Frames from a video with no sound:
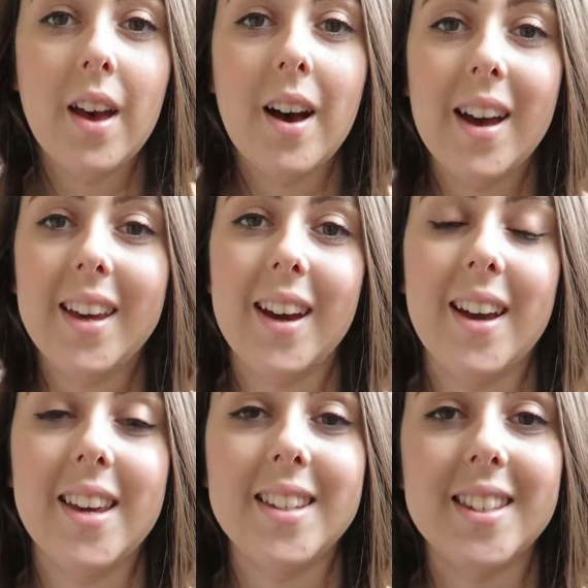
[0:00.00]
Hi
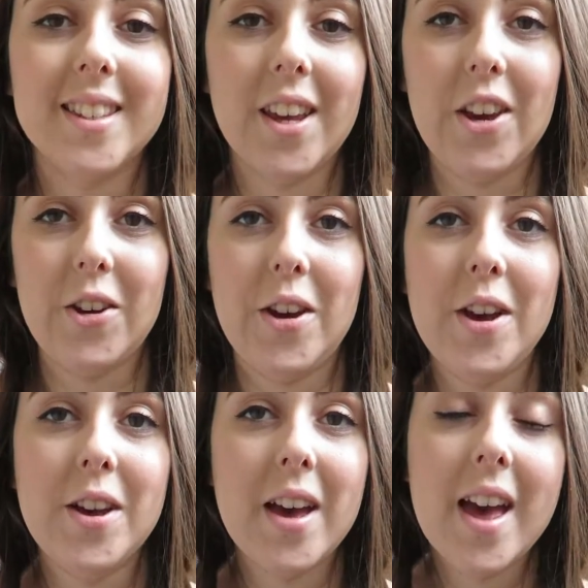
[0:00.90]
guys, so
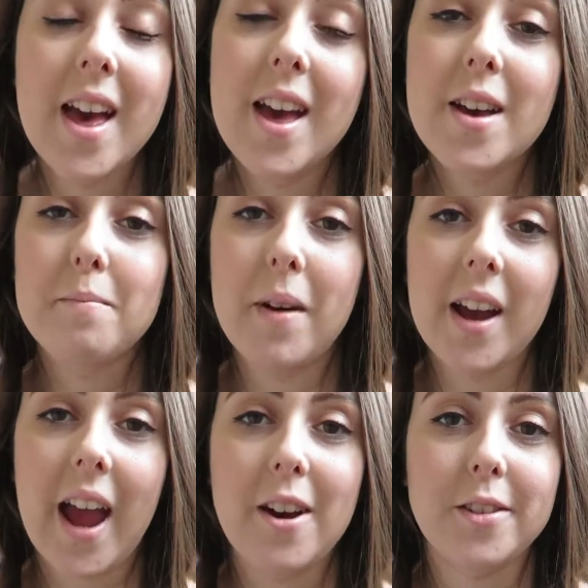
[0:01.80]

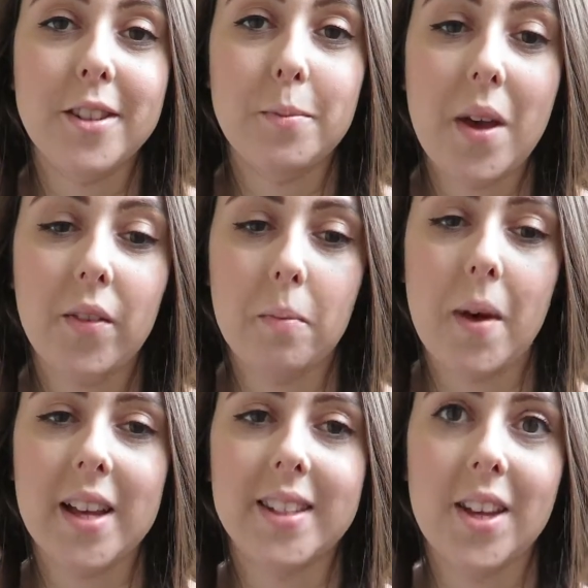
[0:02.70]
my house is a bit of a
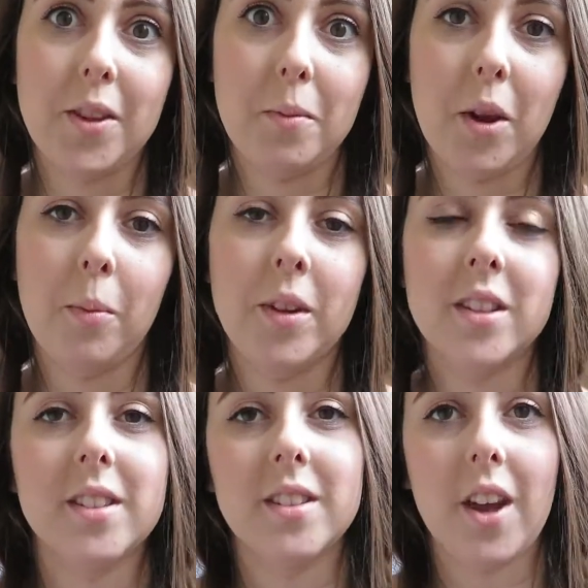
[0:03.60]
mess at the
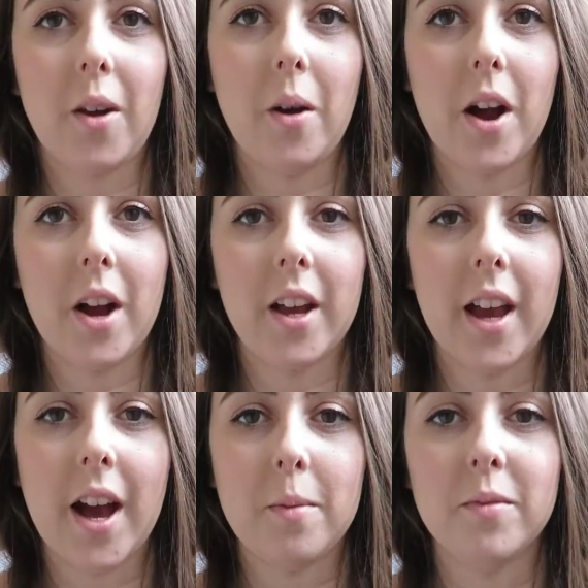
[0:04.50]
moment, so I
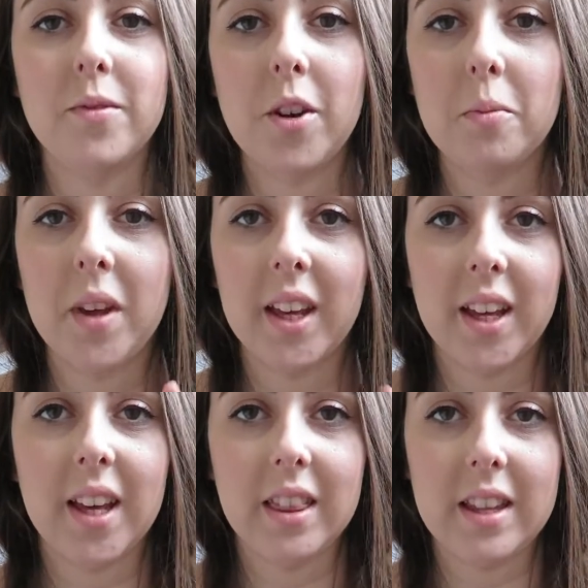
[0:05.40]
am
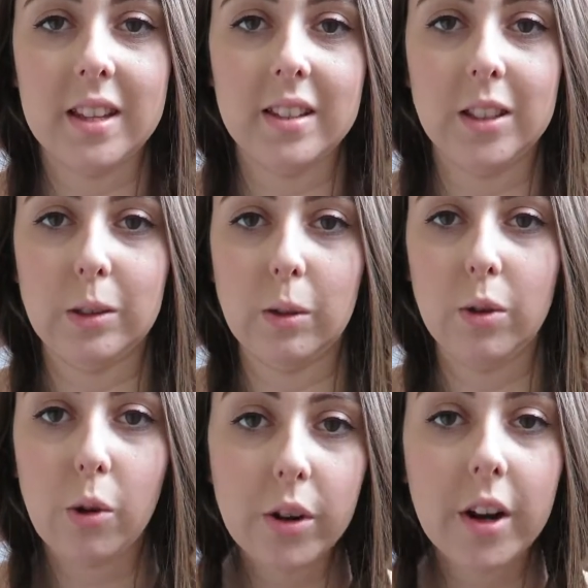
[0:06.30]
filming in this little
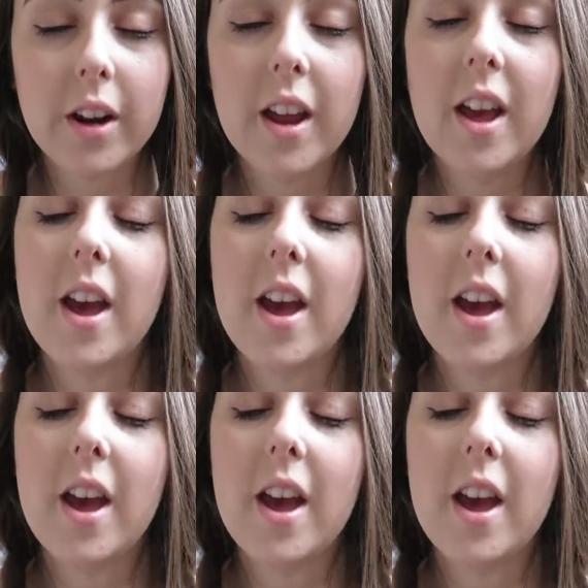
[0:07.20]
corner.